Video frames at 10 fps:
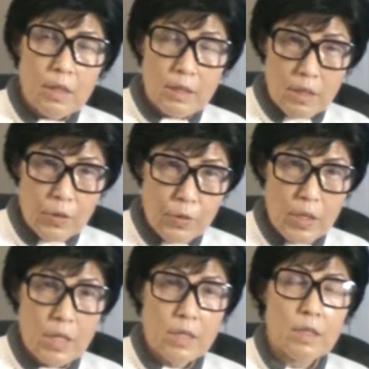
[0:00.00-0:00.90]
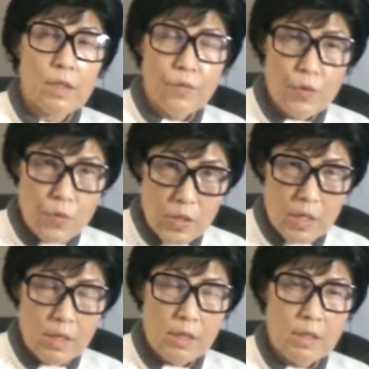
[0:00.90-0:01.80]
increased
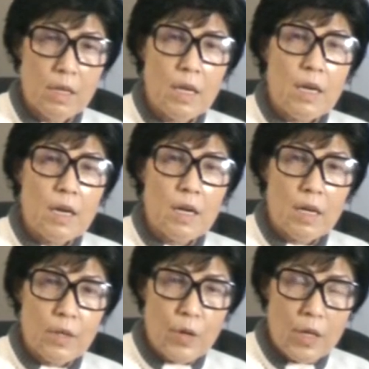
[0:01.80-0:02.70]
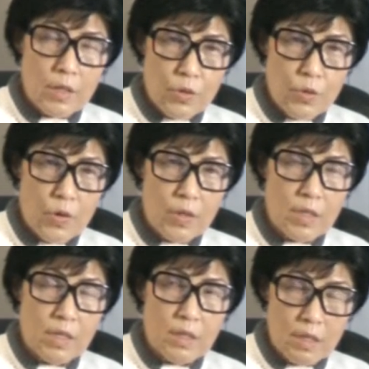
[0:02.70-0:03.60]
effusions around the
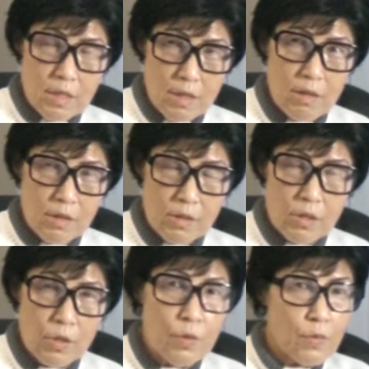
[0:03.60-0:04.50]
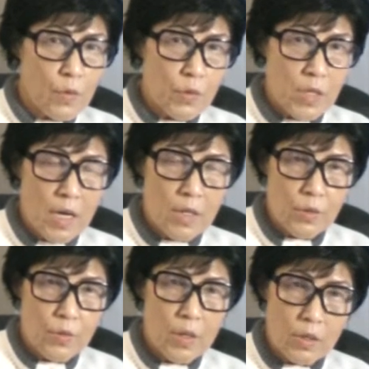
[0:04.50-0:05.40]
joint in the synovial sac.
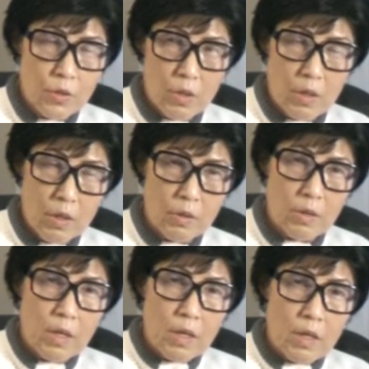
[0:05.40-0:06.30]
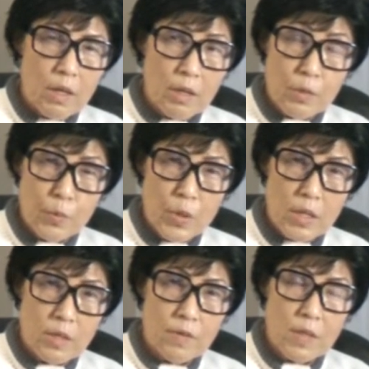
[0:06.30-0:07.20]
So then
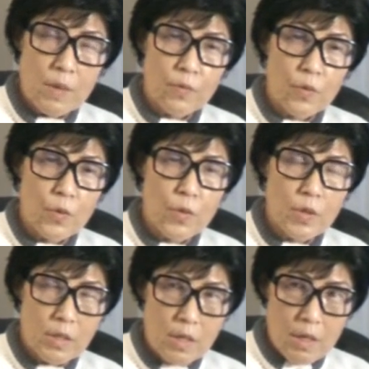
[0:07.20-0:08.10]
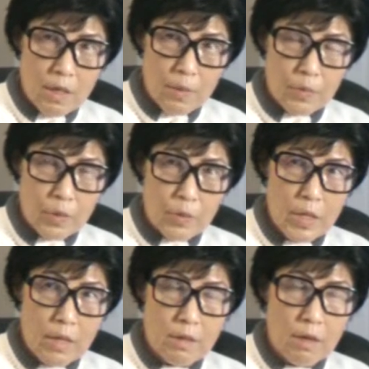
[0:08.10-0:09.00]
aspirate of some fluid,
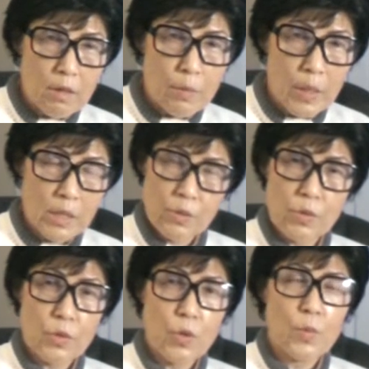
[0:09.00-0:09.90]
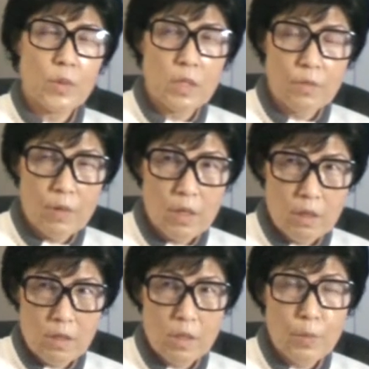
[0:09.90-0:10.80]
look at under microscope, see whether
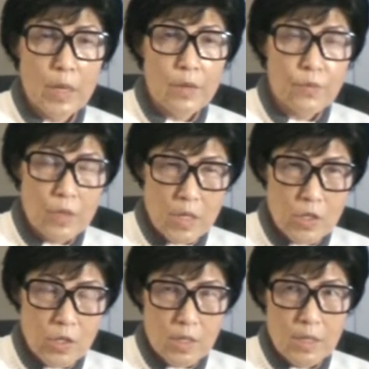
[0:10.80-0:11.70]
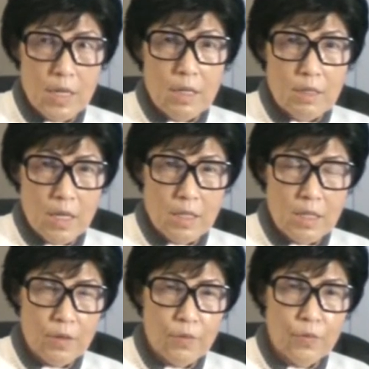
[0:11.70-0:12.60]
there's a bifringed
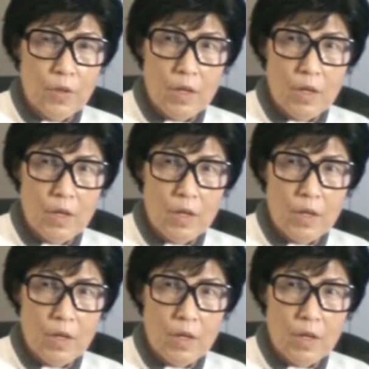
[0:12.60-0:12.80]
negative